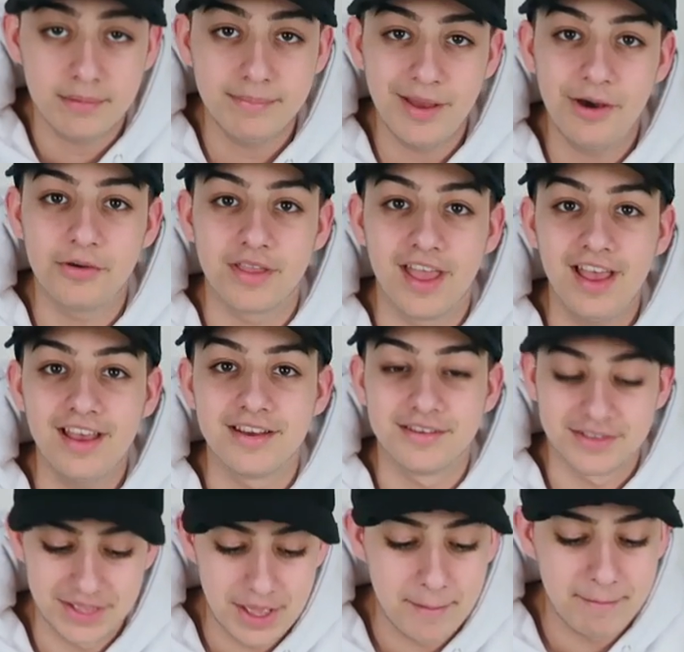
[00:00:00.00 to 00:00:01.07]
million, yeah?
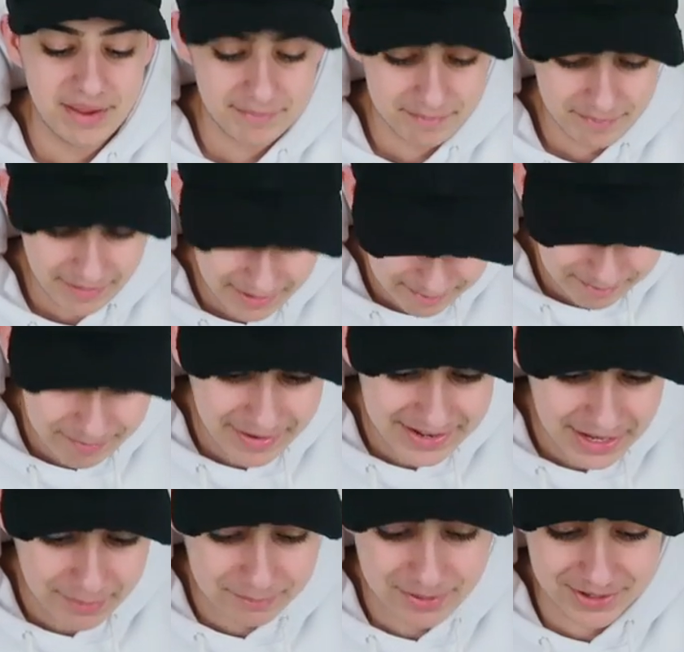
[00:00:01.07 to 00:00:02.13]

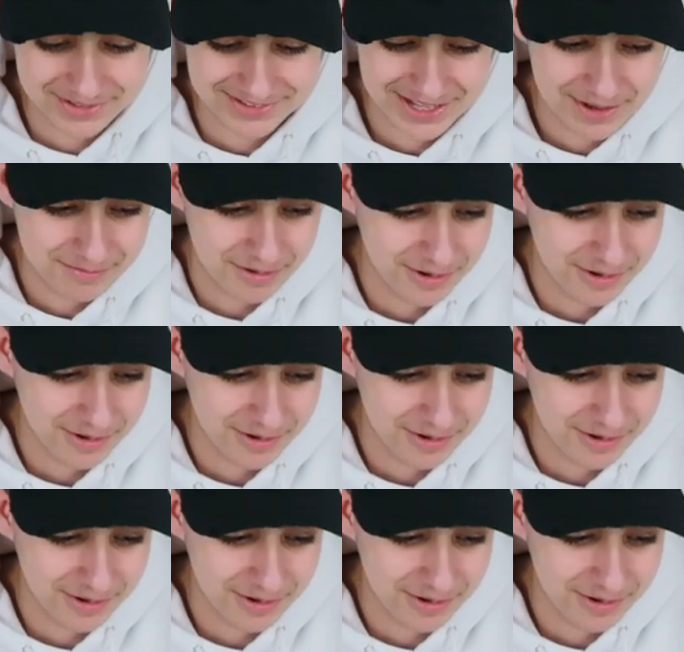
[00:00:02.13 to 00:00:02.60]
Big numbers there,